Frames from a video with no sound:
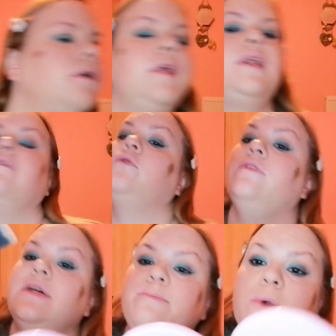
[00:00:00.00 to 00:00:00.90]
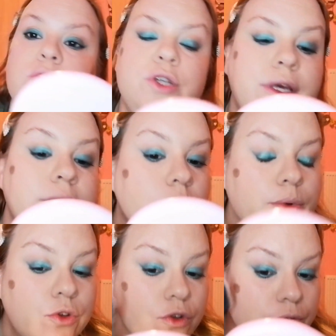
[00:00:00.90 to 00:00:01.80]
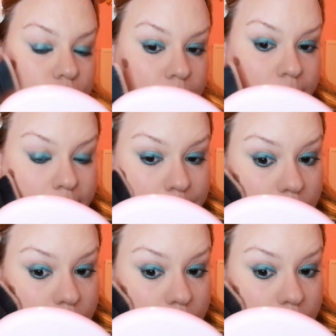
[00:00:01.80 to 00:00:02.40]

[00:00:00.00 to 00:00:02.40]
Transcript: And then I've got this brush here, which is from